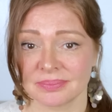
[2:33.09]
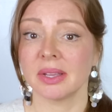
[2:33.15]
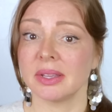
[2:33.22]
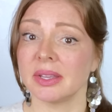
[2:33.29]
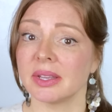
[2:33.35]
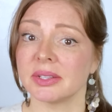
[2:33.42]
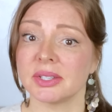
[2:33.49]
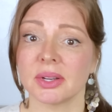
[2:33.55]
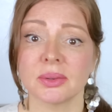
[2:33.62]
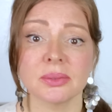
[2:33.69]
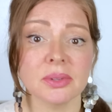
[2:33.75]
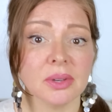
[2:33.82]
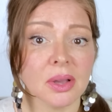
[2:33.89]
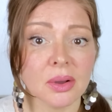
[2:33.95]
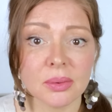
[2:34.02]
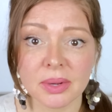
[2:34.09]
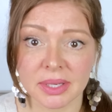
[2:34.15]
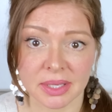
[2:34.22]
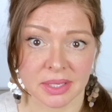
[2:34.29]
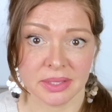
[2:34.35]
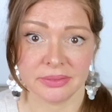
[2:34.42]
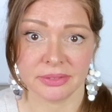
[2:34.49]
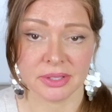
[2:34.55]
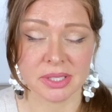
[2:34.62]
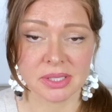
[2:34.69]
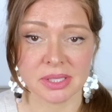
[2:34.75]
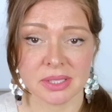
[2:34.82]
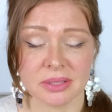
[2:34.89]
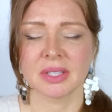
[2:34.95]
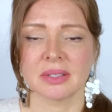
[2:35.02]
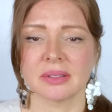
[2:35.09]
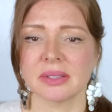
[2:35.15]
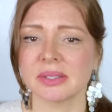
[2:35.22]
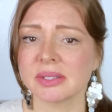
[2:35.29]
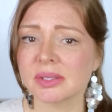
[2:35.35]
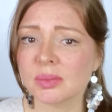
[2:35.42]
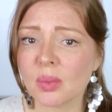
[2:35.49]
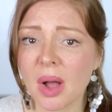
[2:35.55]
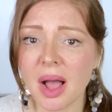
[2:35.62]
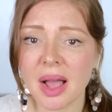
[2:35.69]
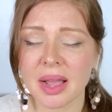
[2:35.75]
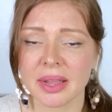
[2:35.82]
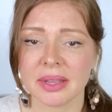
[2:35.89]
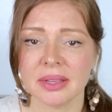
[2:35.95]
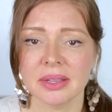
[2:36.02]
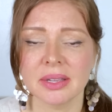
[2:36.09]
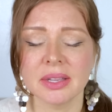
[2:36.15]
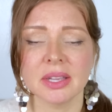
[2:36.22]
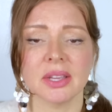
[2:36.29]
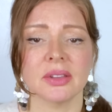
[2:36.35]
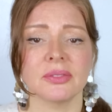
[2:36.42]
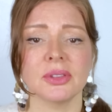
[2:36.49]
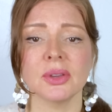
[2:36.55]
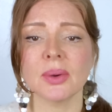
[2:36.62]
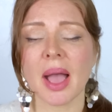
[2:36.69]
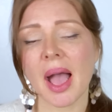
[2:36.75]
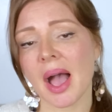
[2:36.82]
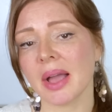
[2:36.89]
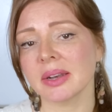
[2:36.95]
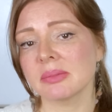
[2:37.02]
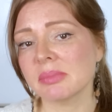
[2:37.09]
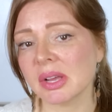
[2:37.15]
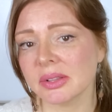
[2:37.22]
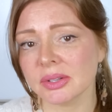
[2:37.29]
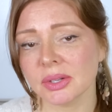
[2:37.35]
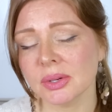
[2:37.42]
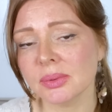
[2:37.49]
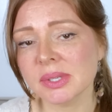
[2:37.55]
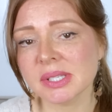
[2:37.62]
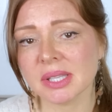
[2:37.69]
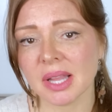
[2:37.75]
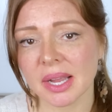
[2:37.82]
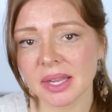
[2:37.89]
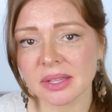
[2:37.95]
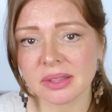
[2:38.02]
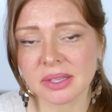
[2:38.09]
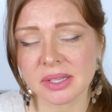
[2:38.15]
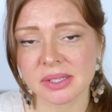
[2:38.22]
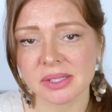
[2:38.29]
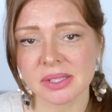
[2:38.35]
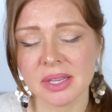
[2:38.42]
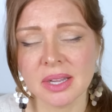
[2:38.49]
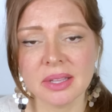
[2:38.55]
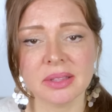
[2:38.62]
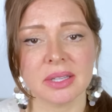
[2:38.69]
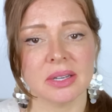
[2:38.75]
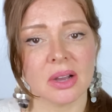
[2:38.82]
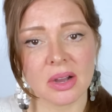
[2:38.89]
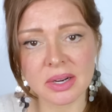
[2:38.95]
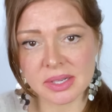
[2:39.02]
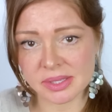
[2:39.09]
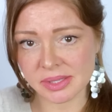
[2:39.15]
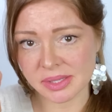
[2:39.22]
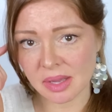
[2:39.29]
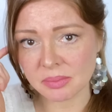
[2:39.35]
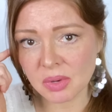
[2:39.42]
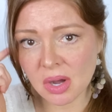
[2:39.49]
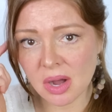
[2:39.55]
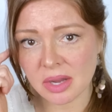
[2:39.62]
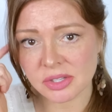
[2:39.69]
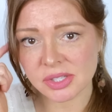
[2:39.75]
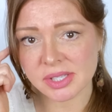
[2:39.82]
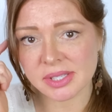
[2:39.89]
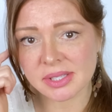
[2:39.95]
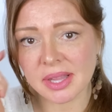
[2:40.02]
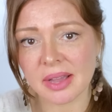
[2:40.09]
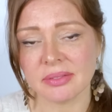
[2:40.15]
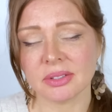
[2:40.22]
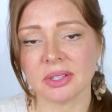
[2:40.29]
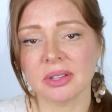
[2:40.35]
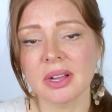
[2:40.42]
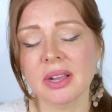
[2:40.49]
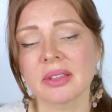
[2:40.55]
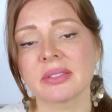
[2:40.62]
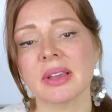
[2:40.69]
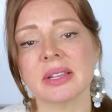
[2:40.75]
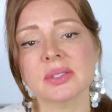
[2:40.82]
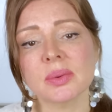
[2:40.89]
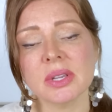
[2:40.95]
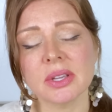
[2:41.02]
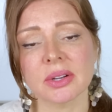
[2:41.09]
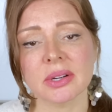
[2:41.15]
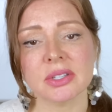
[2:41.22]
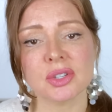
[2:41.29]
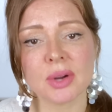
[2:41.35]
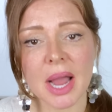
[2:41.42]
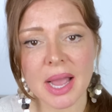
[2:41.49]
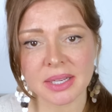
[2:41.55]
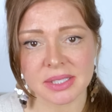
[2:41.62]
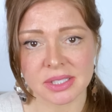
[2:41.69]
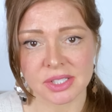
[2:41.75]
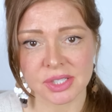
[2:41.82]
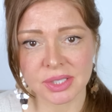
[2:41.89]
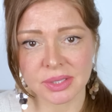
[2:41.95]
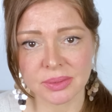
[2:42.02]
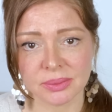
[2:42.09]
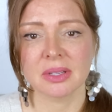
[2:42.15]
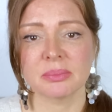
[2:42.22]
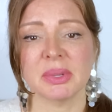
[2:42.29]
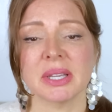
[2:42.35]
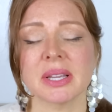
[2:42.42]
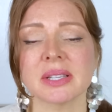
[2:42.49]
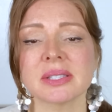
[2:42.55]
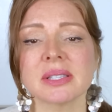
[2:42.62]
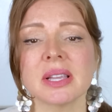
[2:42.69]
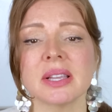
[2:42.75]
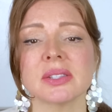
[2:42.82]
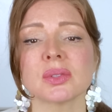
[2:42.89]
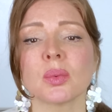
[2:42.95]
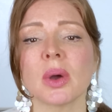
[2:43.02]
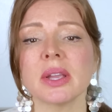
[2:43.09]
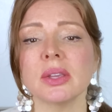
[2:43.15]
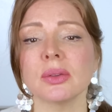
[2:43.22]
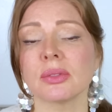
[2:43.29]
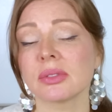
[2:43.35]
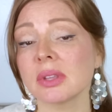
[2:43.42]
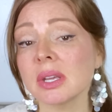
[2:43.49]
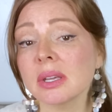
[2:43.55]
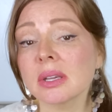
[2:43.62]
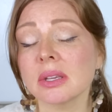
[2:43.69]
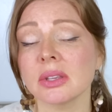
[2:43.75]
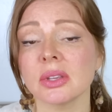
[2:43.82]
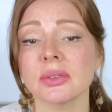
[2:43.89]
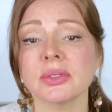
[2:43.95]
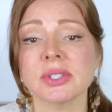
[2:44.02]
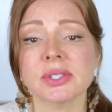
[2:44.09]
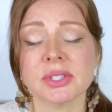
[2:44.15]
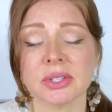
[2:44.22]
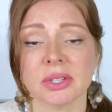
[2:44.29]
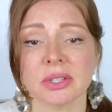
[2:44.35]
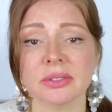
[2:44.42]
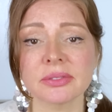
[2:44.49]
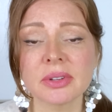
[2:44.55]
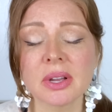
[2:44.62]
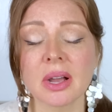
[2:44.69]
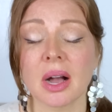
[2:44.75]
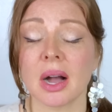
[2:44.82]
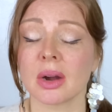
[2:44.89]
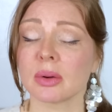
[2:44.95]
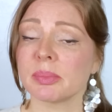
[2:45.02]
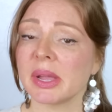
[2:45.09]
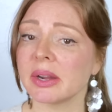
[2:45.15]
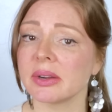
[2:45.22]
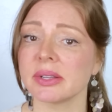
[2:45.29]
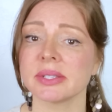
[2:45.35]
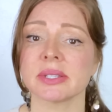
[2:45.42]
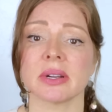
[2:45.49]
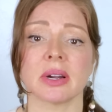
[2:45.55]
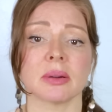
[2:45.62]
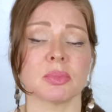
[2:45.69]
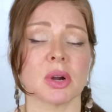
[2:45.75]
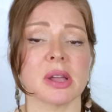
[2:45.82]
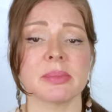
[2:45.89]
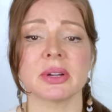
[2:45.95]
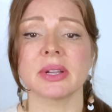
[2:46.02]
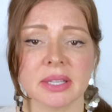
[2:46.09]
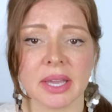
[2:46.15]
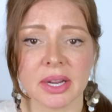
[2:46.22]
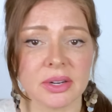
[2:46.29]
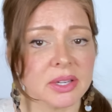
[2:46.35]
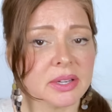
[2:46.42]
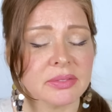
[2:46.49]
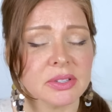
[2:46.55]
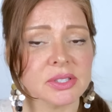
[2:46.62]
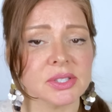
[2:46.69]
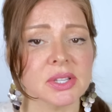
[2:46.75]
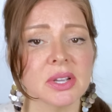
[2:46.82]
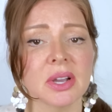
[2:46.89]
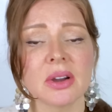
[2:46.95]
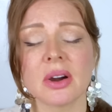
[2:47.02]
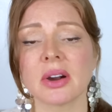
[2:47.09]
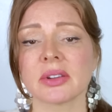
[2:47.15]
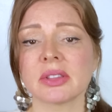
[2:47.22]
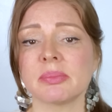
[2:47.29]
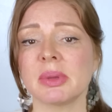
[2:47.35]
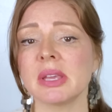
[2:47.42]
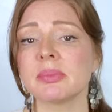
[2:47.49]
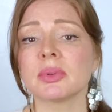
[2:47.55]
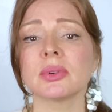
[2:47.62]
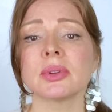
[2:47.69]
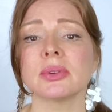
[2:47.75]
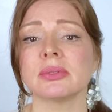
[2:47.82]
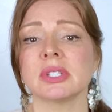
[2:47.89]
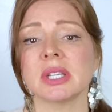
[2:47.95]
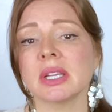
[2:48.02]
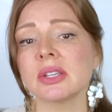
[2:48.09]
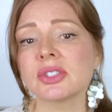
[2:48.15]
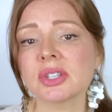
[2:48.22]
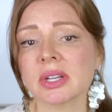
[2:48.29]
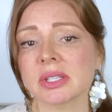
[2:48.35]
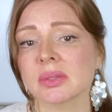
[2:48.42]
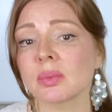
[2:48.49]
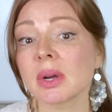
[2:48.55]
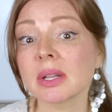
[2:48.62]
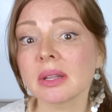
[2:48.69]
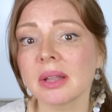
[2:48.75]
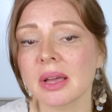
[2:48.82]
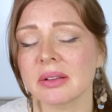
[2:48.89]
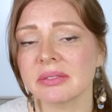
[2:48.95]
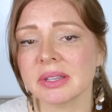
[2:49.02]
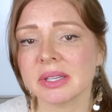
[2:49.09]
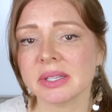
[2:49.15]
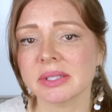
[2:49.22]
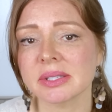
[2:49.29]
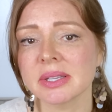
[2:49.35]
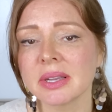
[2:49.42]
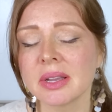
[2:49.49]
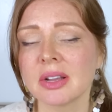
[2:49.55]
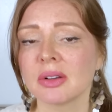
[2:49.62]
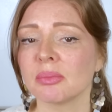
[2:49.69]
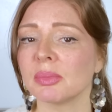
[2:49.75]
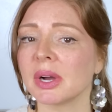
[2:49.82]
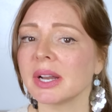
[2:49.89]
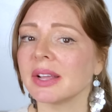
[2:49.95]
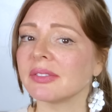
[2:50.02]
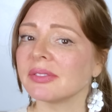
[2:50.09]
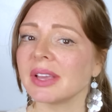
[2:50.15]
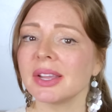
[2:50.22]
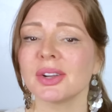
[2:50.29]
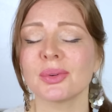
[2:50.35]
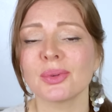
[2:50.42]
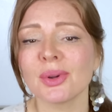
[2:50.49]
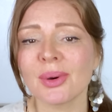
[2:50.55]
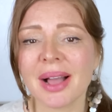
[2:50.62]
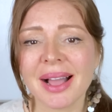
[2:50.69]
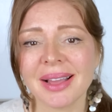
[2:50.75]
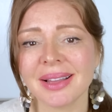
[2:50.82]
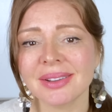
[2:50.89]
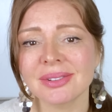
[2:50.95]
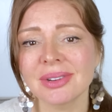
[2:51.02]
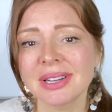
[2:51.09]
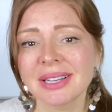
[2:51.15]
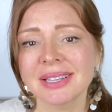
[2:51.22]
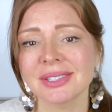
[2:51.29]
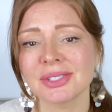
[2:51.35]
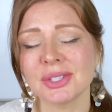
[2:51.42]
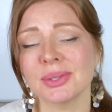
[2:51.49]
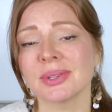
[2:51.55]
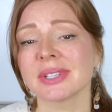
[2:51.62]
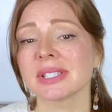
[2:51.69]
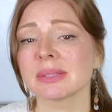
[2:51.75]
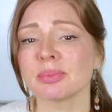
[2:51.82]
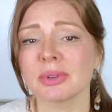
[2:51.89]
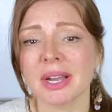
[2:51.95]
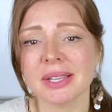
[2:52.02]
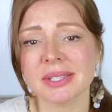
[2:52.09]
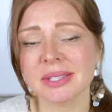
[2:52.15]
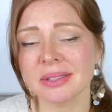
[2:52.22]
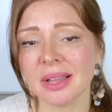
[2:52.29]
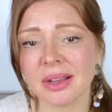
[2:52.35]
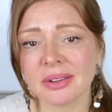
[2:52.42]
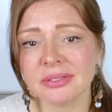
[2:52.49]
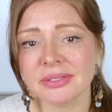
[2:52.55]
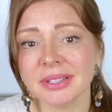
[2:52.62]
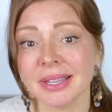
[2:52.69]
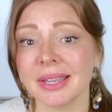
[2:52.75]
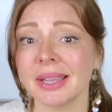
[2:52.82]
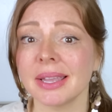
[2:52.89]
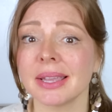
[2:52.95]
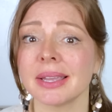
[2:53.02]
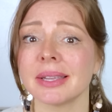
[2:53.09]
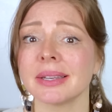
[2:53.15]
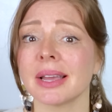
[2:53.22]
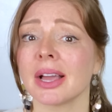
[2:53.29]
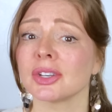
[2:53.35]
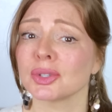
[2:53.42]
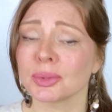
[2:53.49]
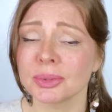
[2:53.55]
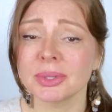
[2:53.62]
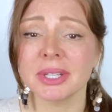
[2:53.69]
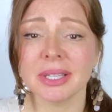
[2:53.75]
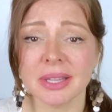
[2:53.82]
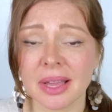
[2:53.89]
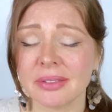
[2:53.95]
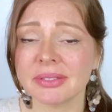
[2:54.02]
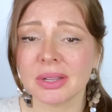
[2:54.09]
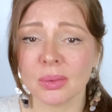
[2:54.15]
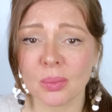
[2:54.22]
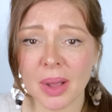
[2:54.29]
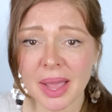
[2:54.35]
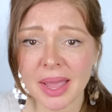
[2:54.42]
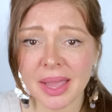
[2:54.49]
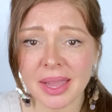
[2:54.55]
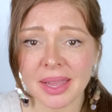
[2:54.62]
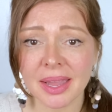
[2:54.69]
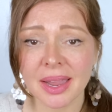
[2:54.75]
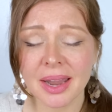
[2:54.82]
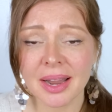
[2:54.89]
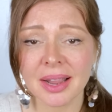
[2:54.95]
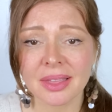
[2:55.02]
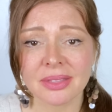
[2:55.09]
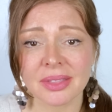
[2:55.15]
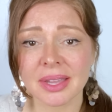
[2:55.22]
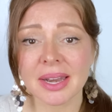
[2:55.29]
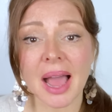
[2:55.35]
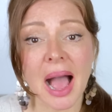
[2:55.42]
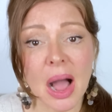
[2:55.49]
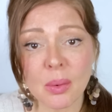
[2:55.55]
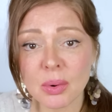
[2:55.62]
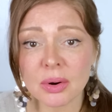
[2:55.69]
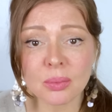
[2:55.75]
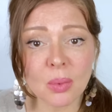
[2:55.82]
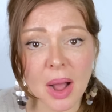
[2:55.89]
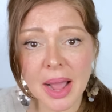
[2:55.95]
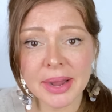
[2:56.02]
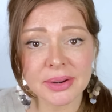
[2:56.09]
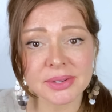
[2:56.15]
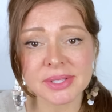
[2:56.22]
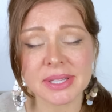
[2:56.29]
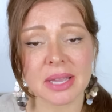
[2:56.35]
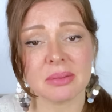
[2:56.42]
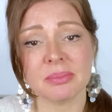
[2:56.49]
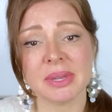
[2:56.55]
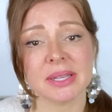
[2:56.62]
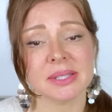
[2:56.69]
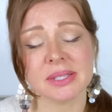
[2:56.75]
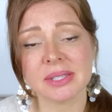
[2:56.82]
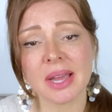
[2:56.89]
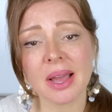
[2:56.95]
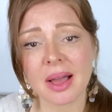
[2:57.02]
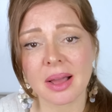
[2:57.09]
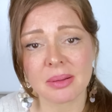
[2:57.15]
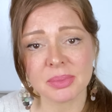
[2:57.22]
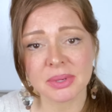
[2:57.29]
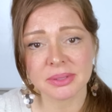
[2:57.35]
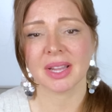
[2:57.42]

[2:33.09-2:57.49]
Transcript: You don't know any different. This is why, if you had a mother who was like this, then on a subconscious level, that's what you're attracted to, because it's what you think you deserve. Our parents, our primary caregivers, are the people who teach us what love is. But if they don't know how to express love in a truly loving way, then our wires get mixed up.